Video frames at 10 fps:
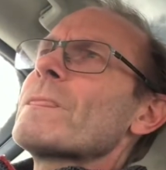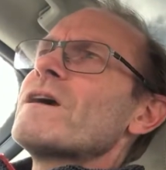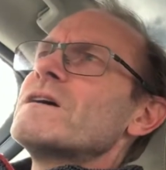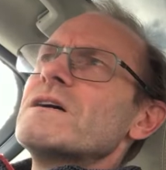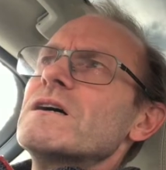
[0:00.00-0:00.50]

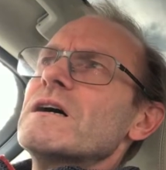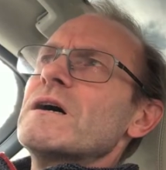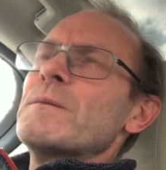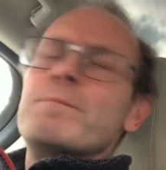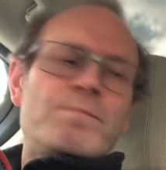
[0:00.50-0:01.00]

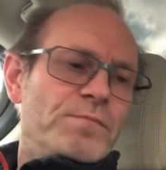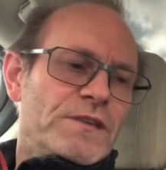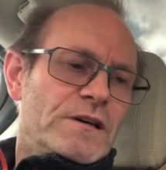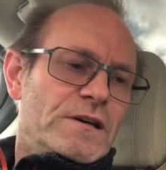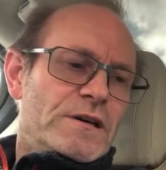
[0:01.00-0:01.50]

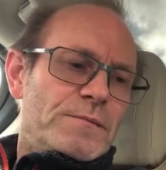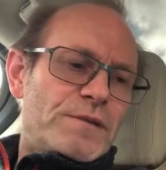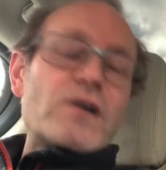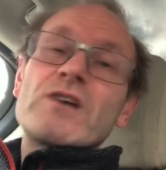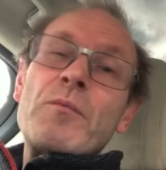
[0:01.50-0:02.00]
But
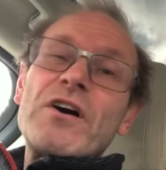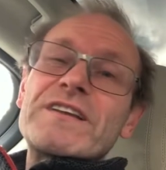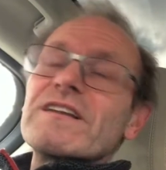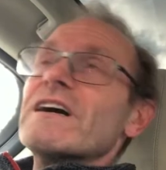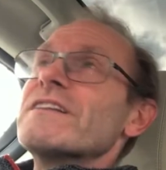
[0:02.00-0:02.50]
I'll come on to
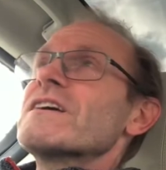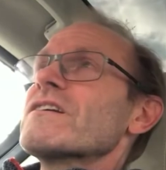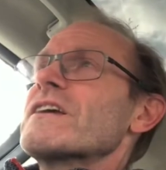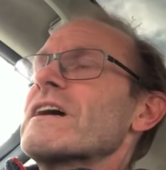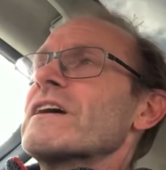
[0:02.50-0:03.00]
that near
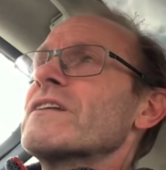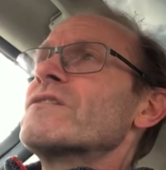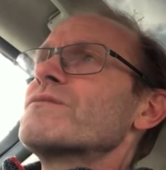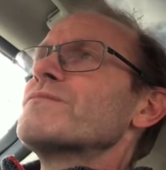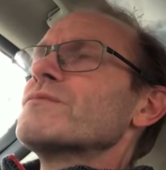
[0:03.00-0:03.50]
the
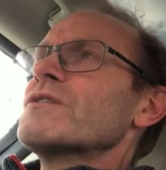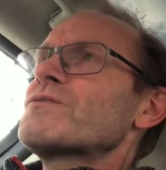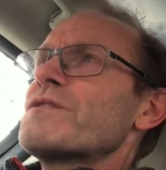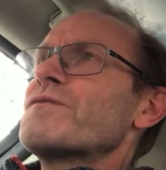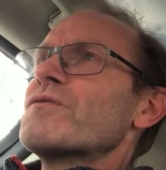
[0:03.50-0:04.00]
end, once
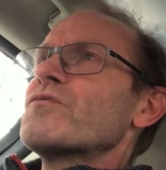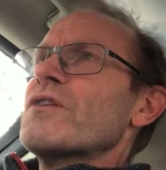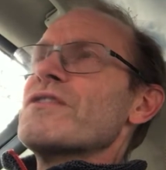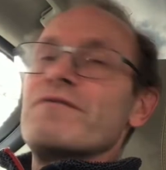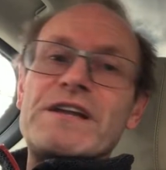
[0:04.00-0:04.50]
we've run
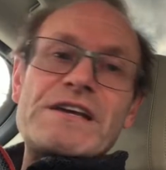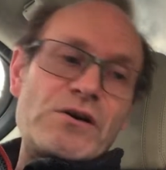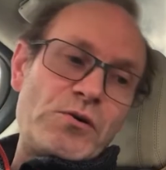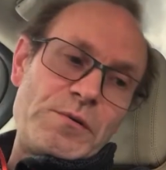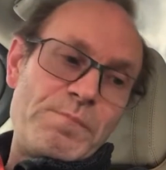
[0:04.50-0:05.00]
the
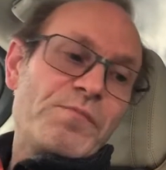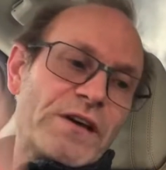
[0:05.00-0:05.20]
video and